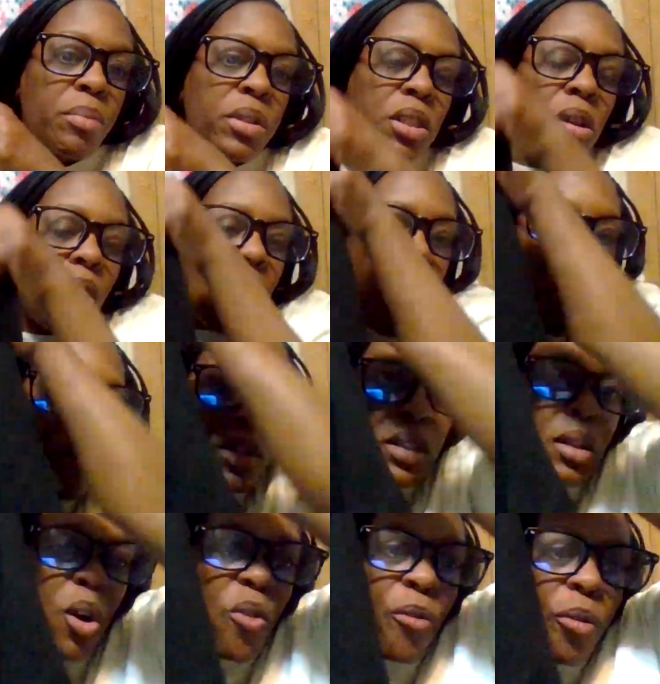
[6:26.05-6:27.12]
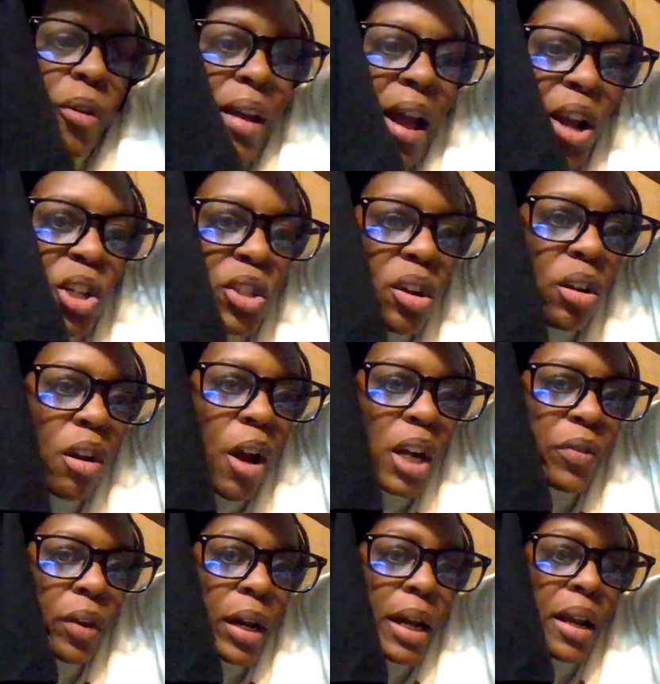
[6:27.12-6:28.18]
So I always go for extra large
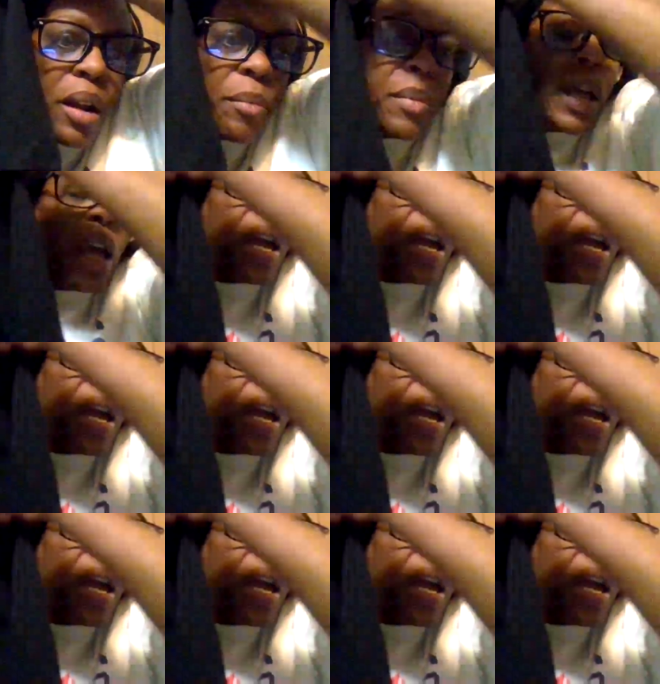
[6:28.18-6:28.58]
for him